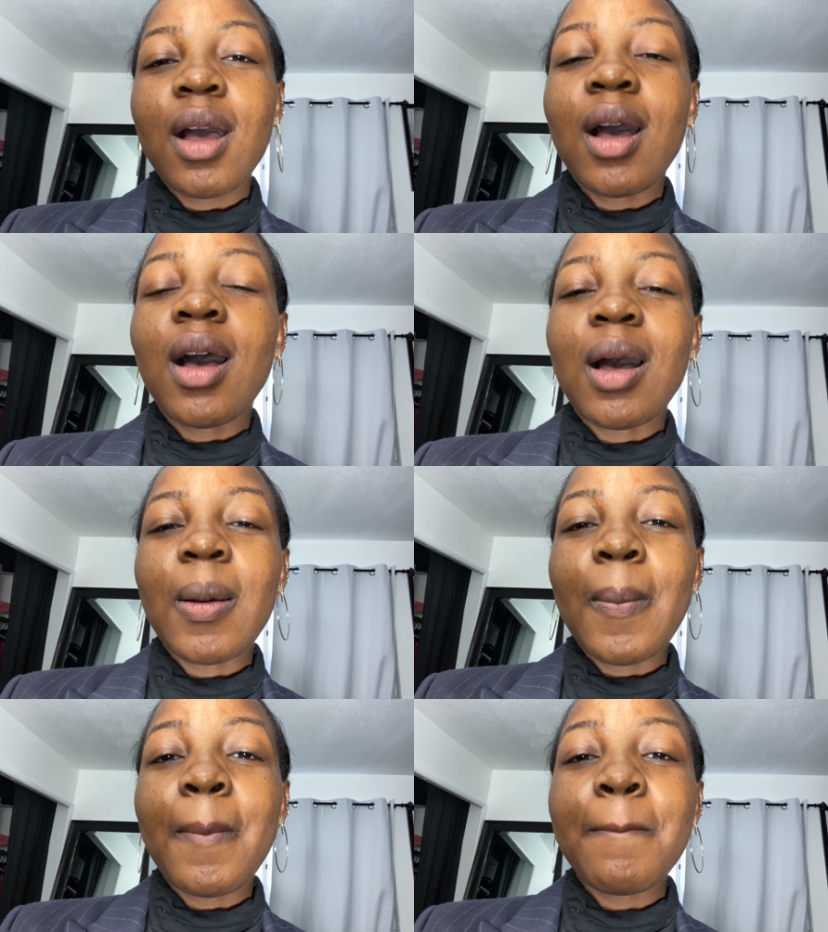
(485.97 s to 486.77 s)

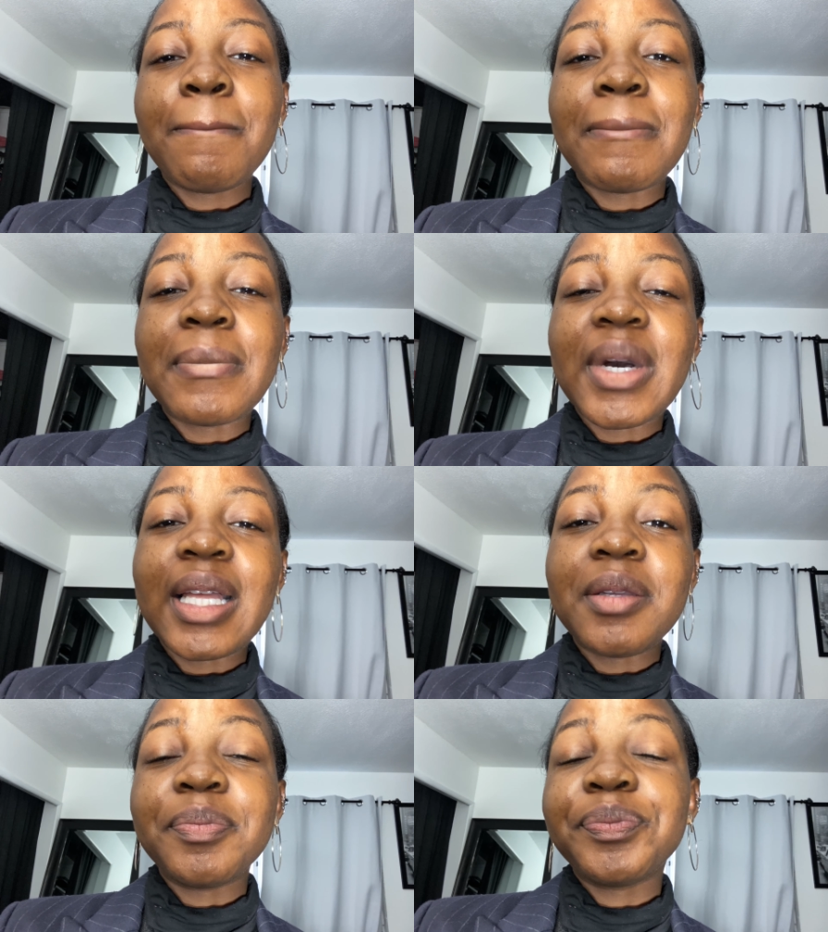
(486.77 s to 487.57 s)
um
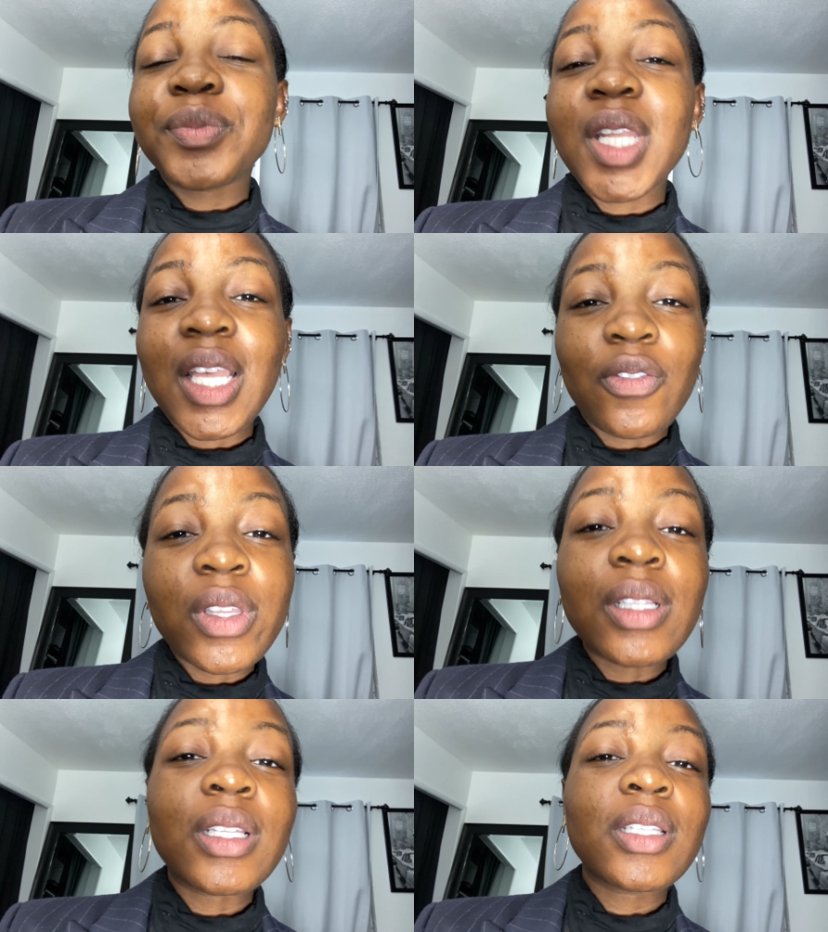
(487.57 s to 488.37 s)
but if it
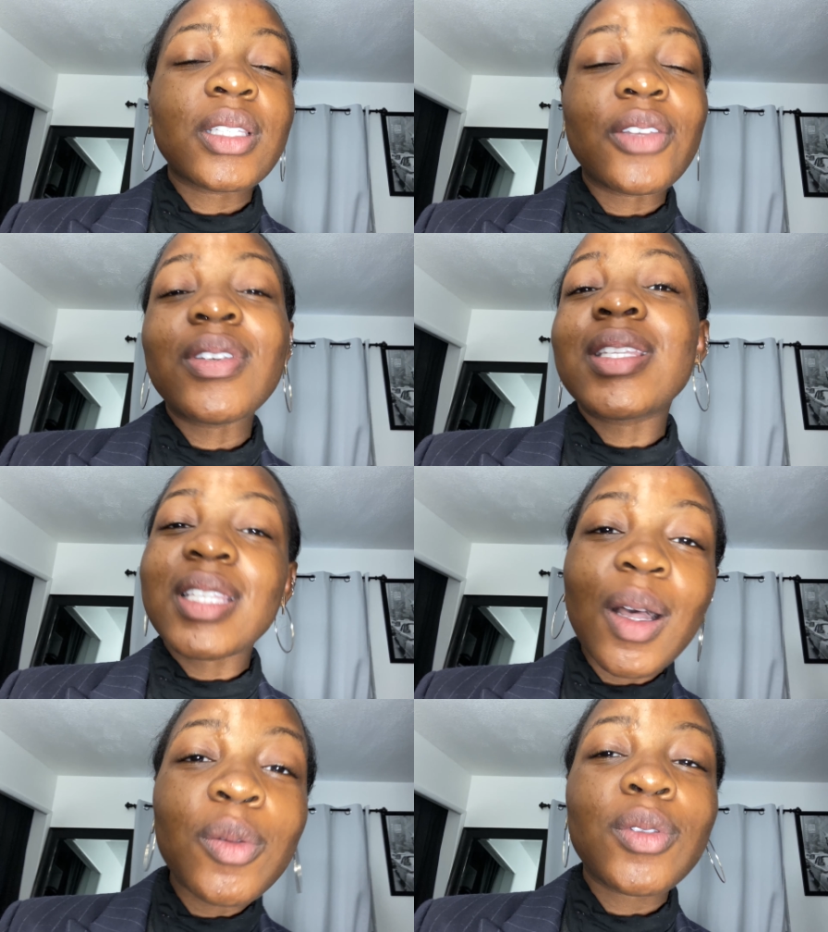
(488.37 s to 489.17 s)
looks if it
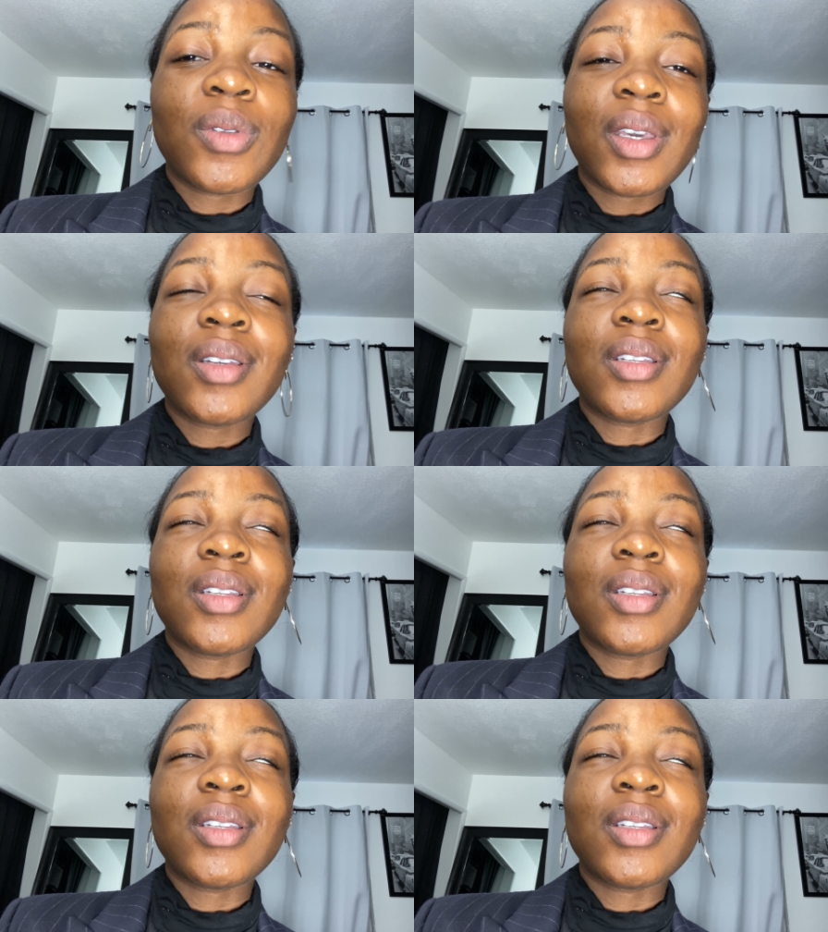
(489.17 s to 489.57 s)
sounds weird,